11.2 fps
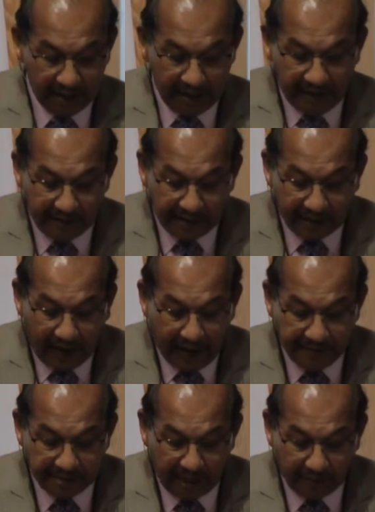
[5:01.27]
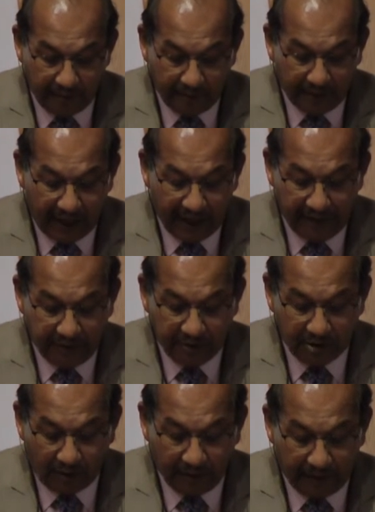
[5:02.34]
Even the games that we play, if we
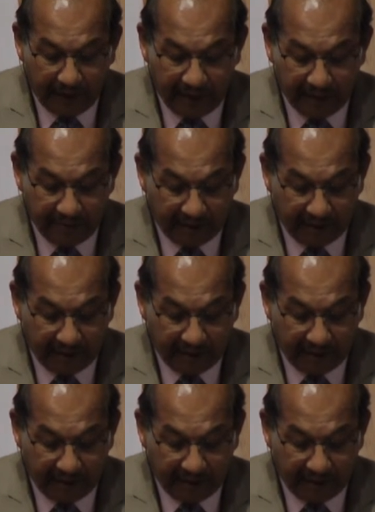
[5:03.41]
don't play it,